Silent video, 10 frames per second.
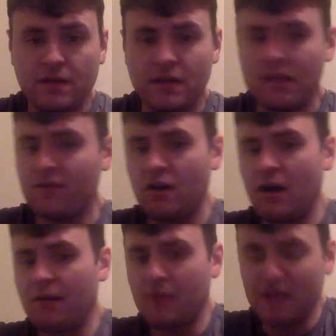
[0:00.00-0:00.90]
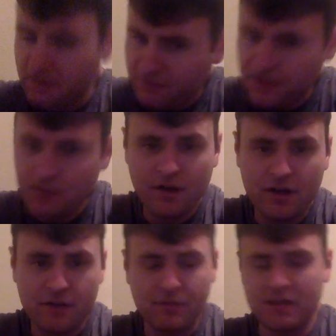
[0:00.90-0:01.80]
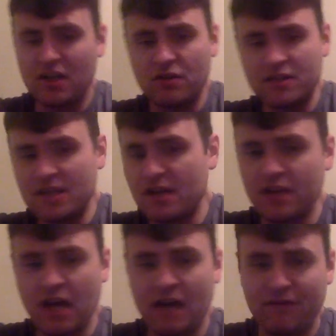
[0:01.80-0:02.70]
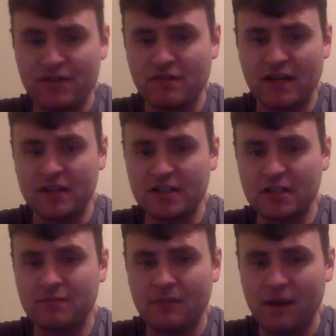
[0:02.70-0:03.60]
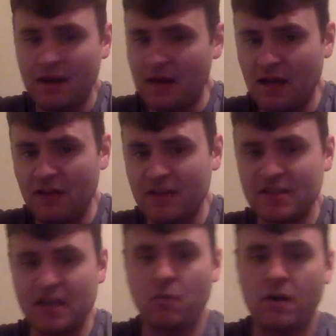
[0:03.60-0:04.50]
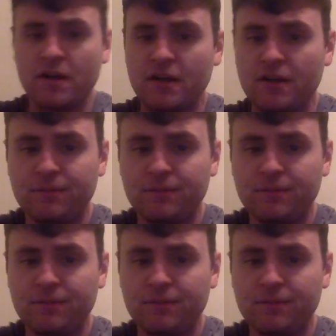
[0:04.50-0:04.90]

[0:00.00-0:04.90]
even though I'm iffy about it because I don't center the offense around him, I like Saquon here.